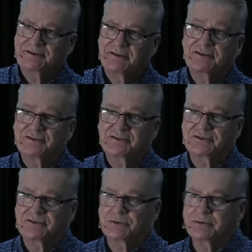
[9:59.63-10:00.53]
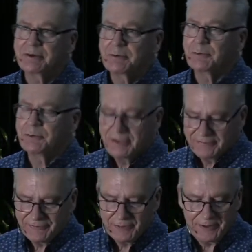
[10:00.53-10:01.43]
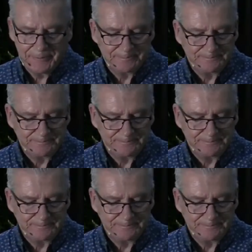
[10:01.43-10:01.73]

And this is the story. I want to read it for you.